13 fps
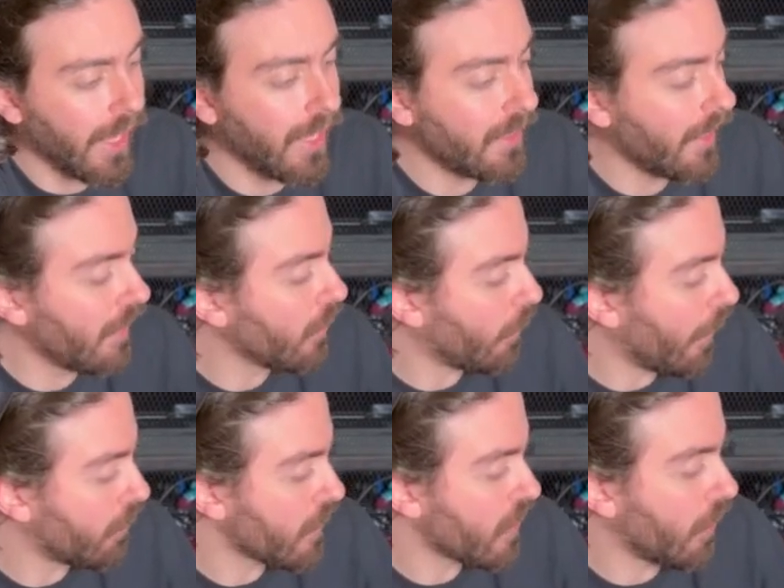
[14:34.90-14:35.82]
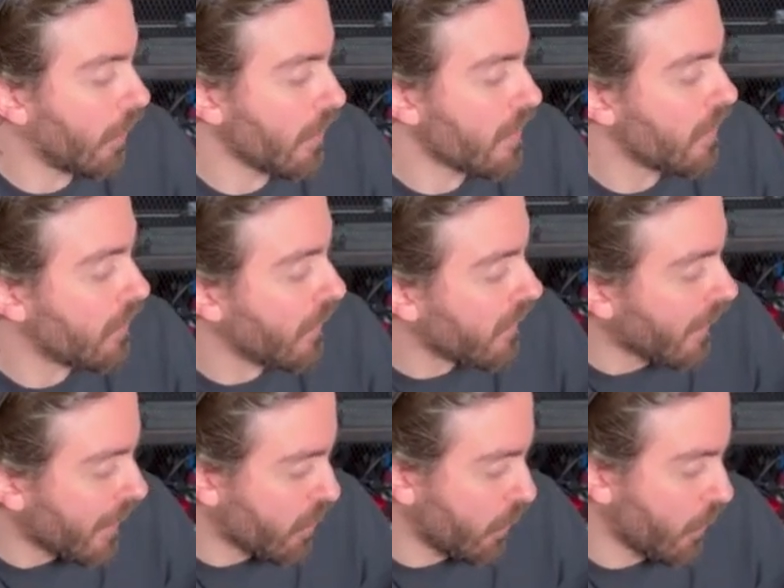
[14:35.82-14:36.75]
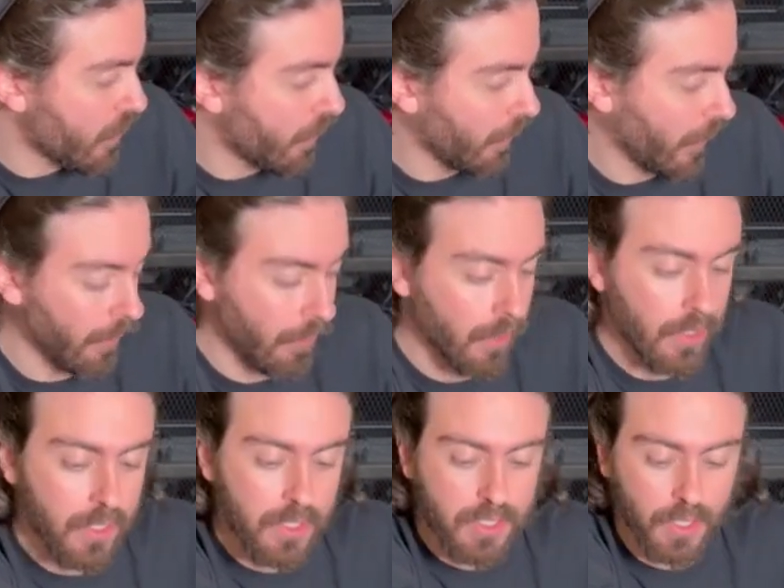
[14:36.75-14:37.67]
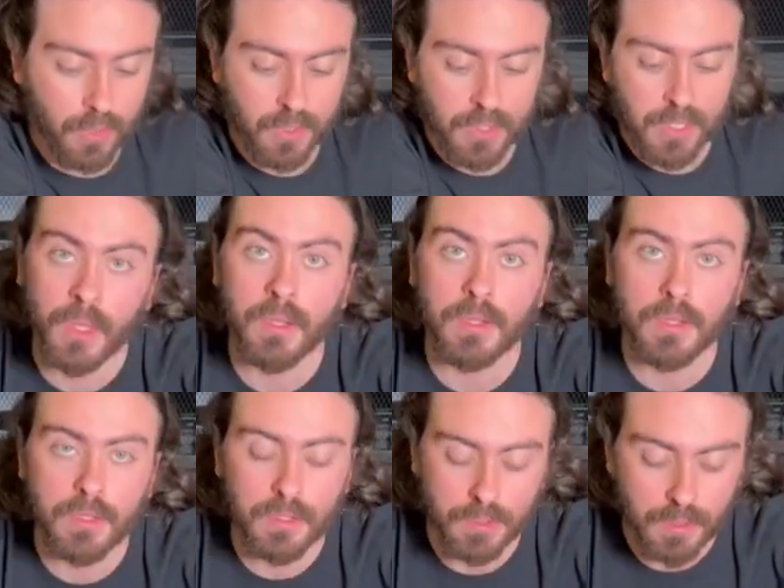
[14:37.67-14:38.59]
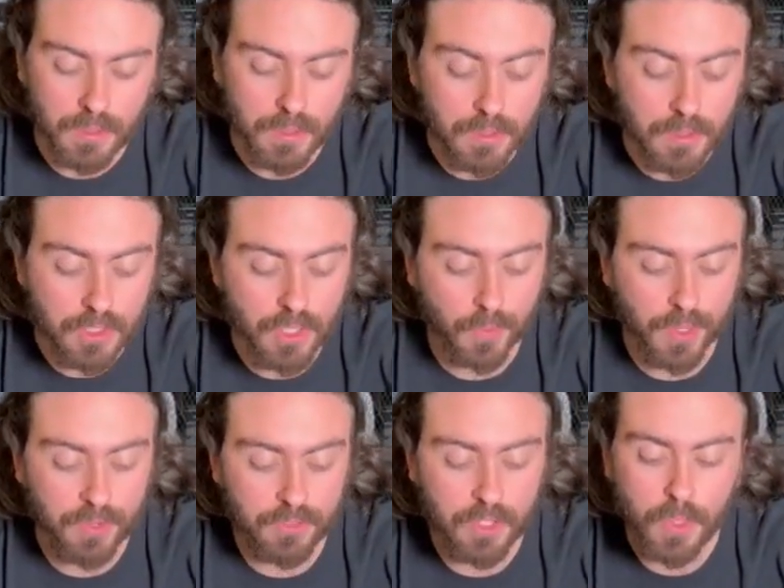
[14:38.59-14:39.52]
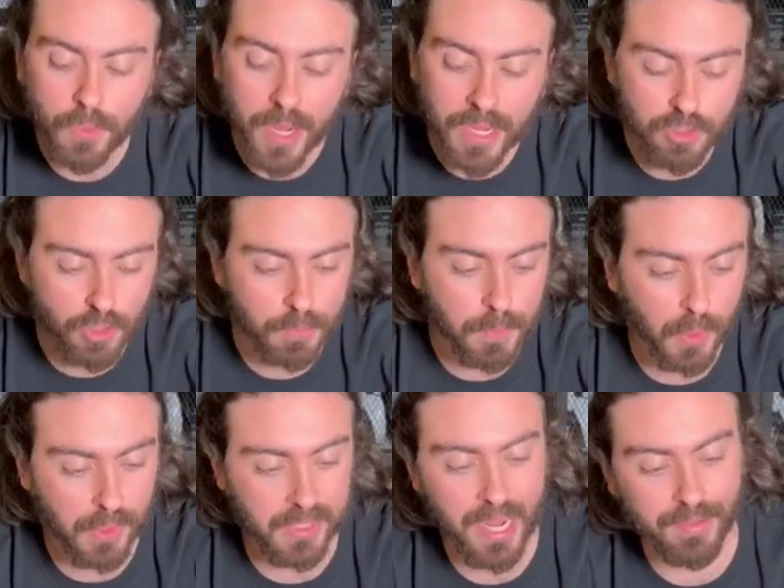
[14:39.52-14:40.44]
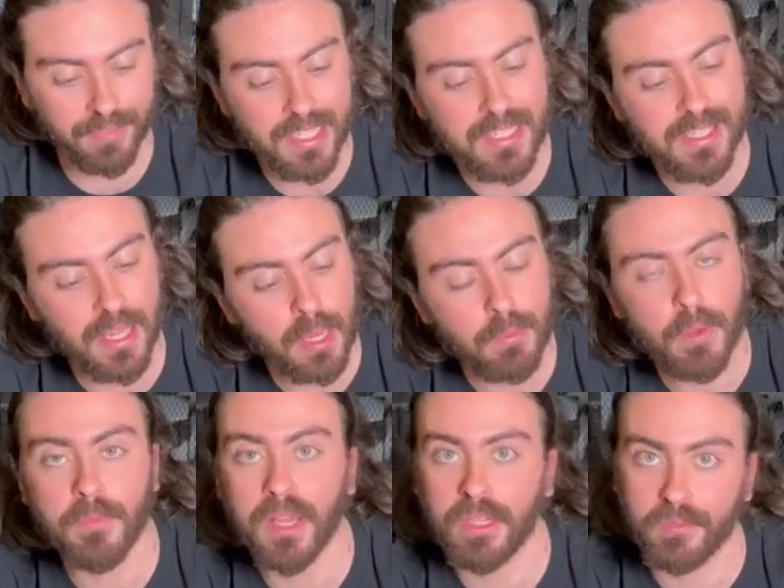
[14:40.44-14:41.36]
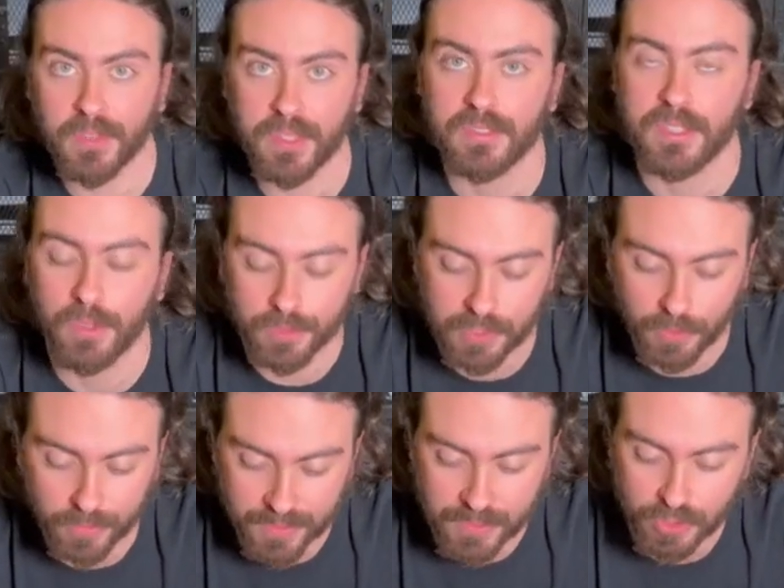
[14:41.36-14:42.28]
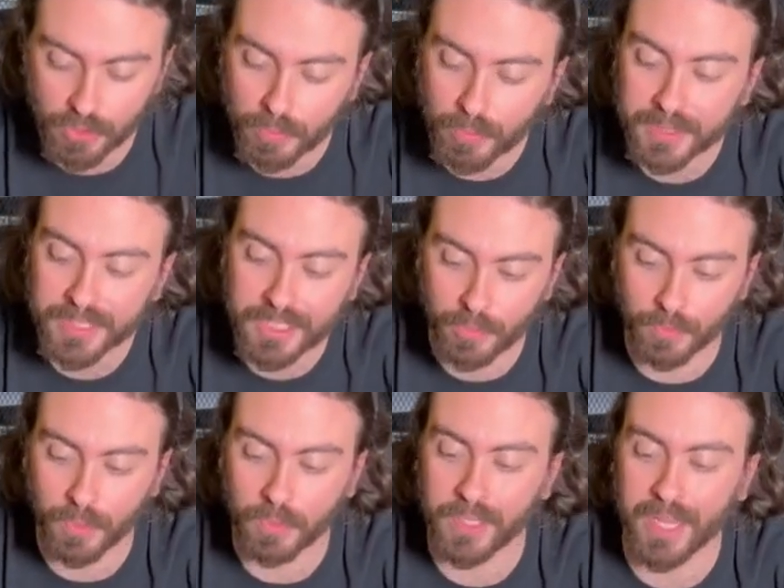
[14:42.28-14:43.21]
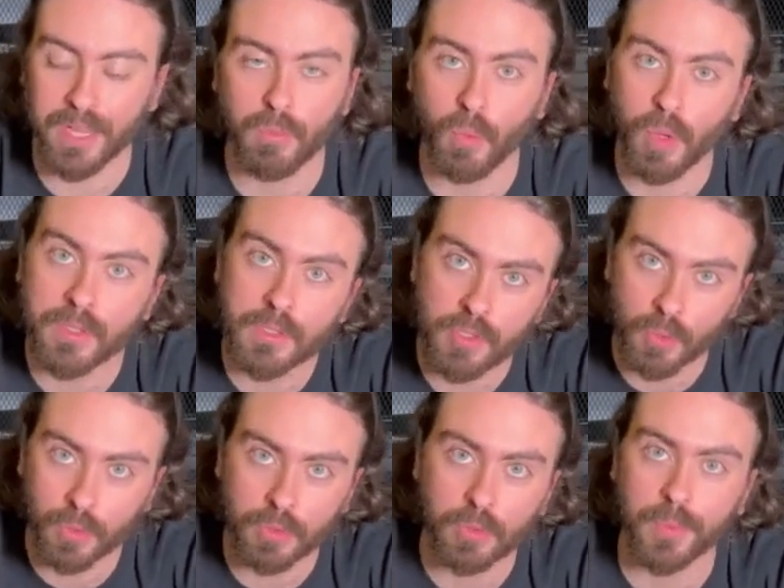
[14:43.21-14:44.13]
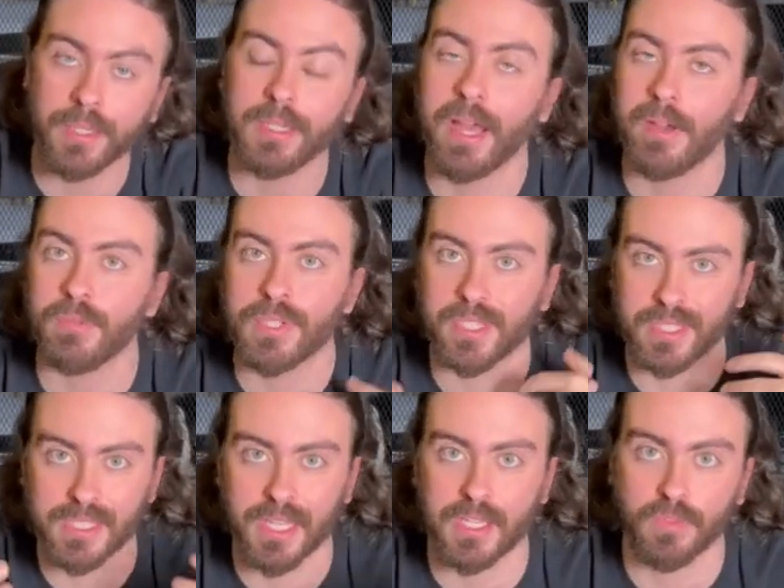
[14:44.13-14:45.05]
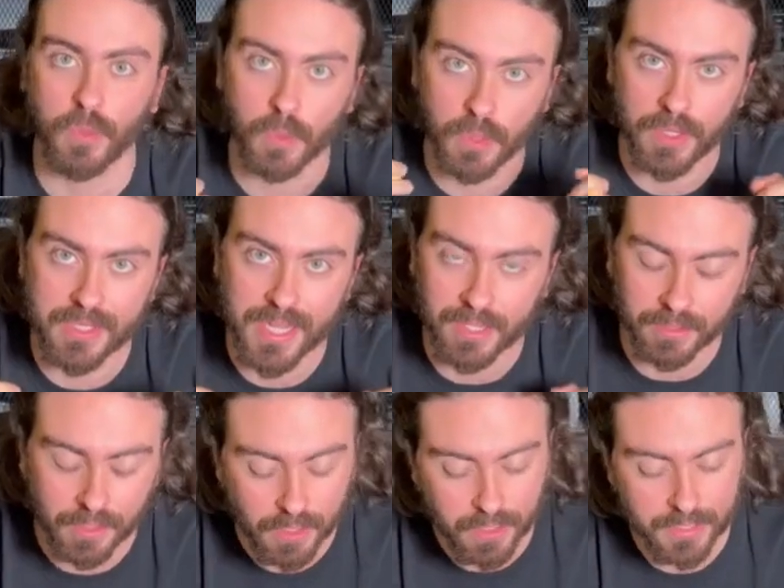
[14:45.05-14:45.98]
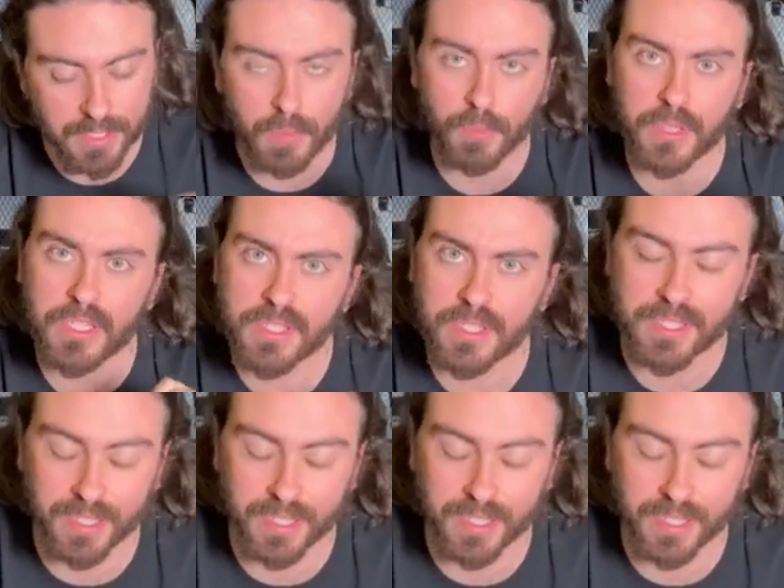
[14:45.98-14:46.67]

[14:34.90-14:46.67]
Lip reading: and in the reference cards the dice rolls over here. So if you and your opponent have the same amount of military tokens, you would need to roll a 1, 2, or 3 to have a successful attack. Now, what does a